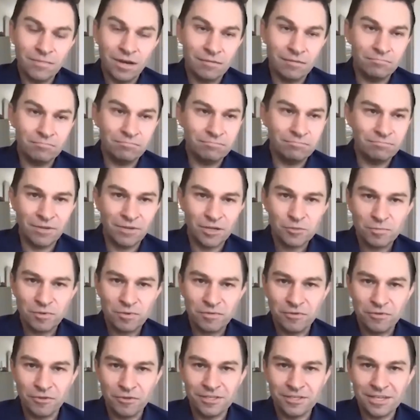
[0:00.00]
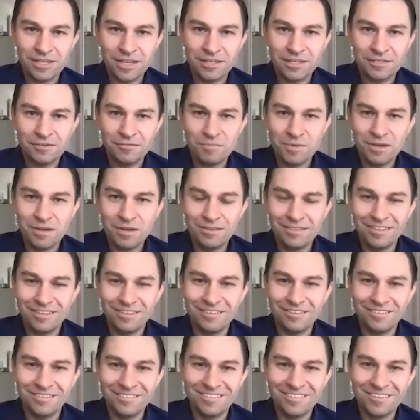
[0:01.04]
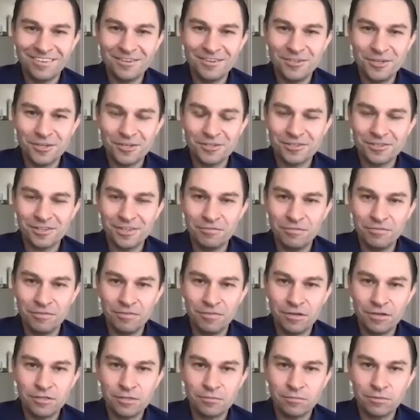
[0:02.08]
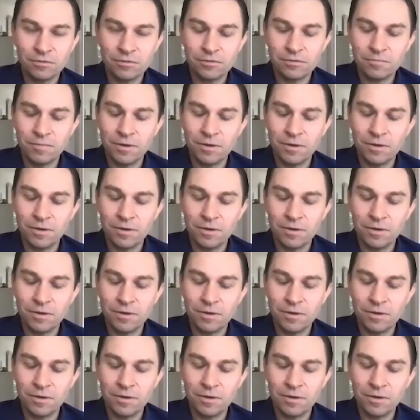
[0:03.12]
I much prefer the taste of meat than than just leafy vegetables.